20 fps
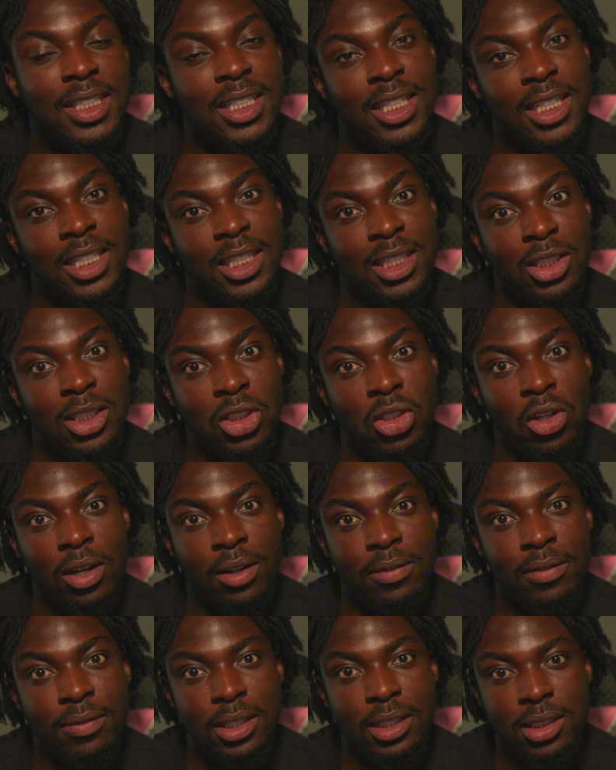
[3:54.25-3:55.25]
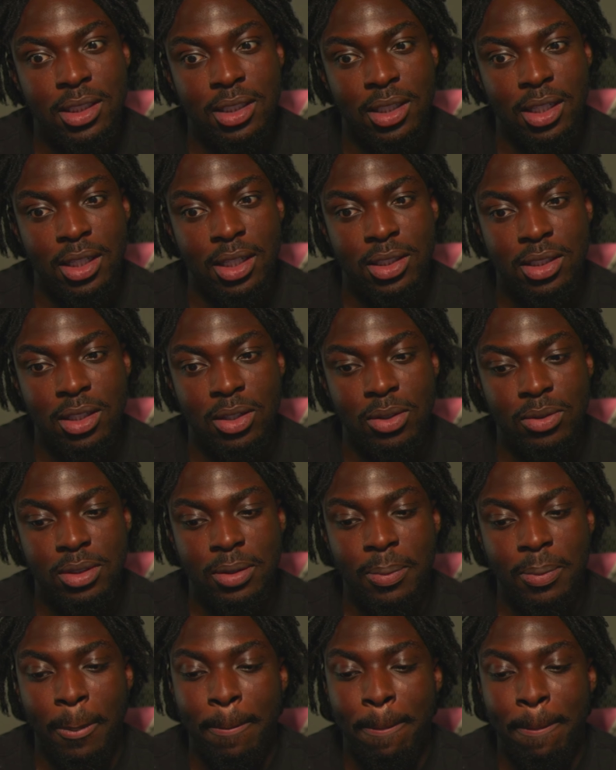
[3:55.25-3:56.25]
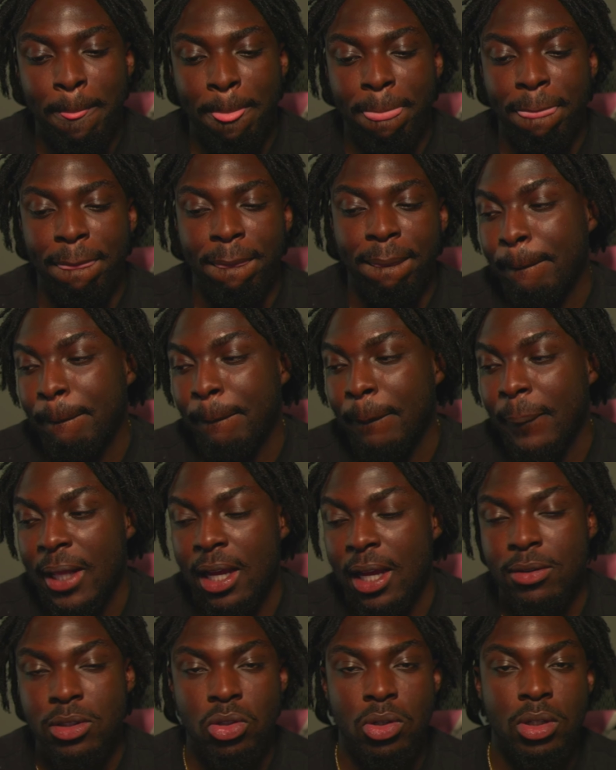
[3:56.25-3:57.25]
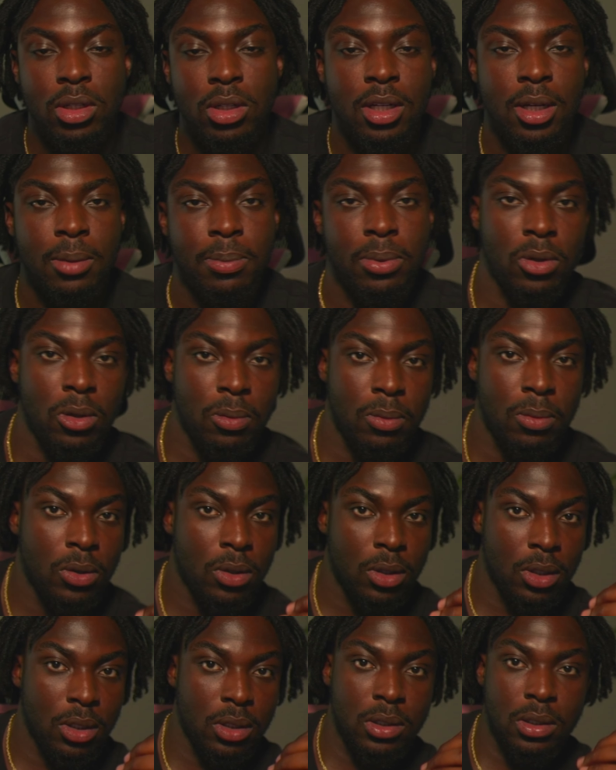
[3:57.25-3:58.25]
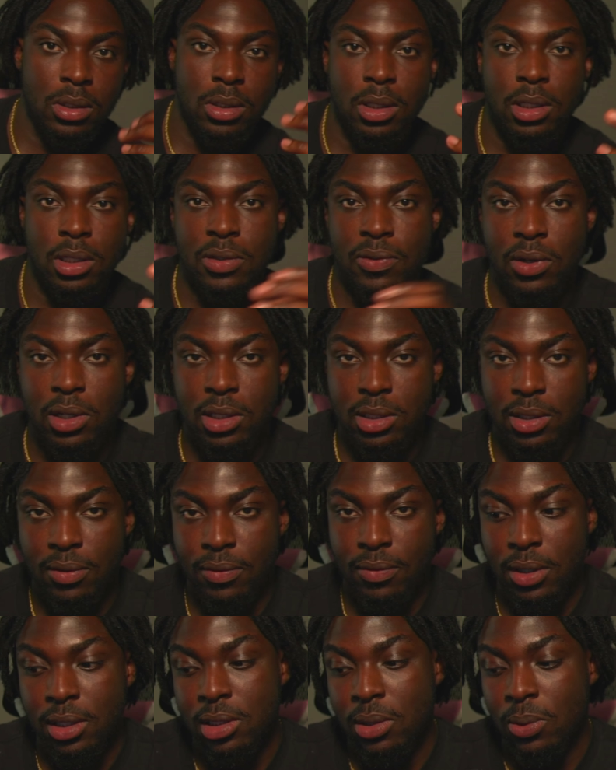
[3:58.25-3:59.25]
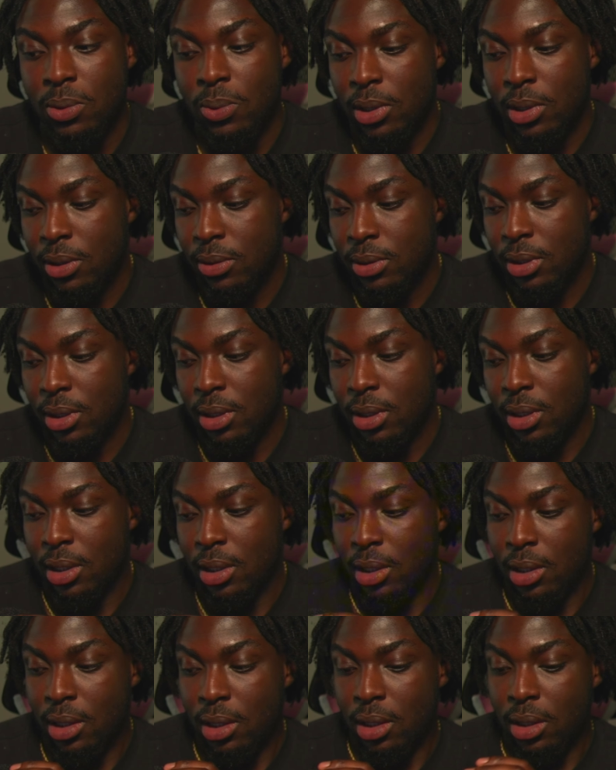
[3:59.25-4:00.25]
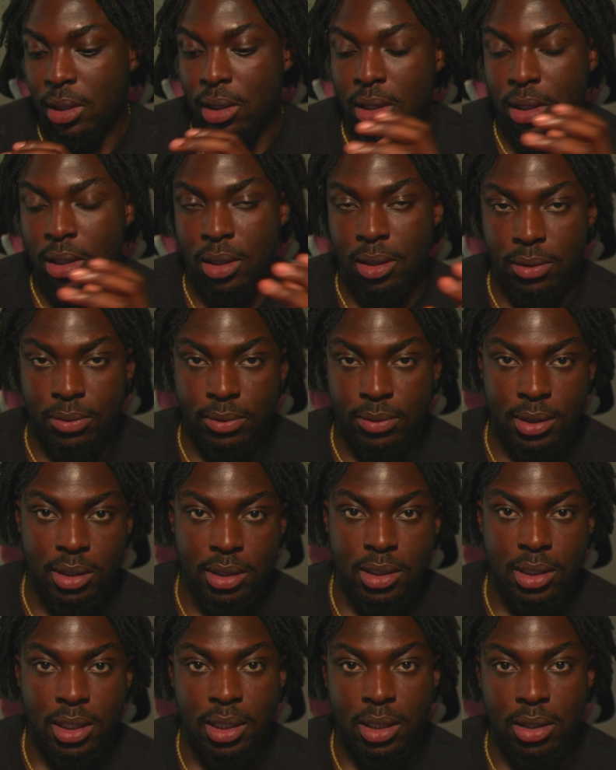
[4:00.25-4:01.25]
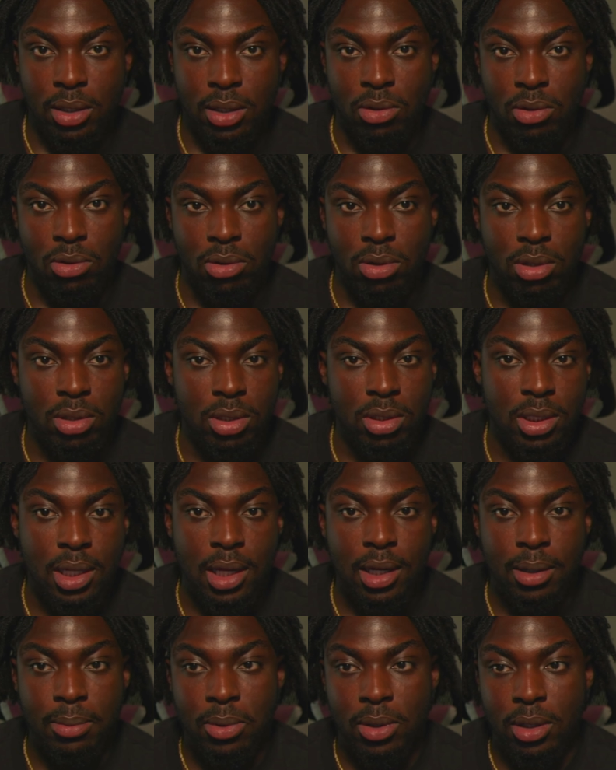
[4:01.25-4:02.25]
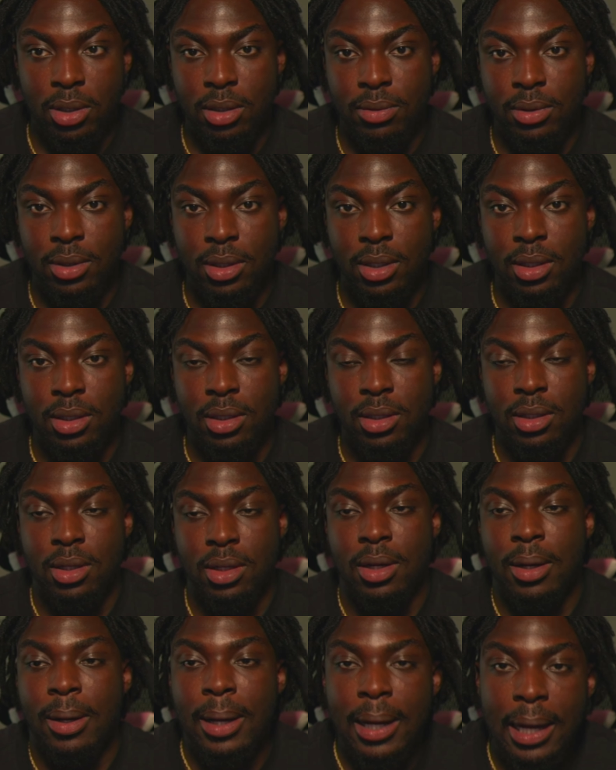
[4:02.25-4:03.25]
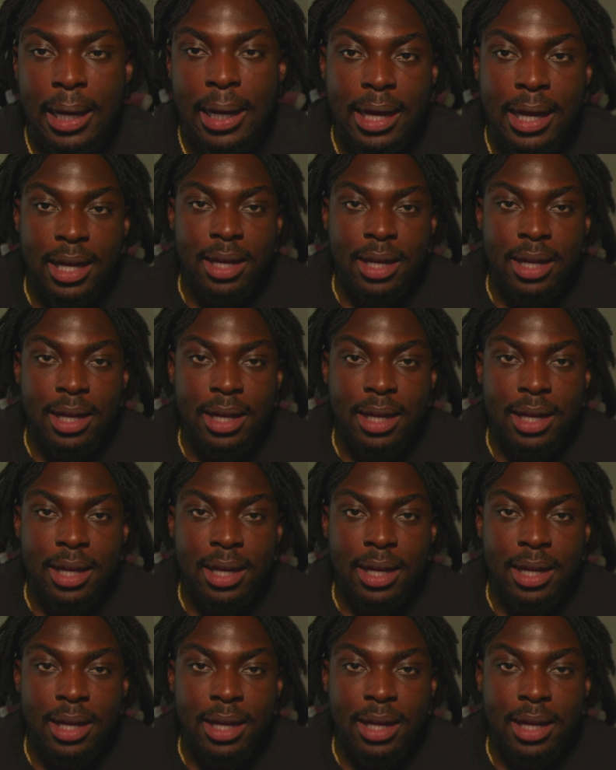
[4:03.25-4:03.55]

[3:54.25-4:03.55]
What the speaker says: start investing in themselves. I've joined a couple communities as far as the investing world, real estate or stock market related. I